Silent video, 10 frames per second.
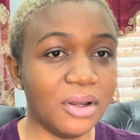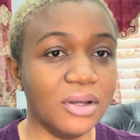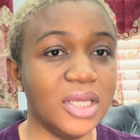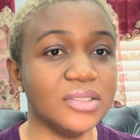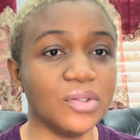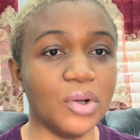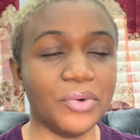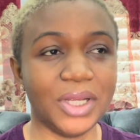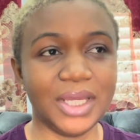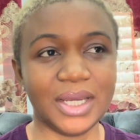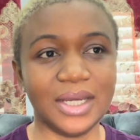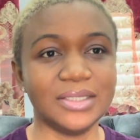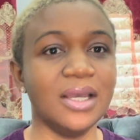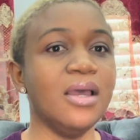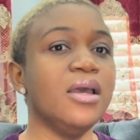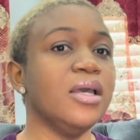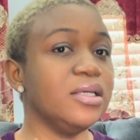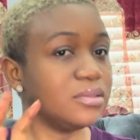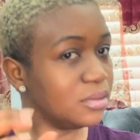in-store credit cards. It's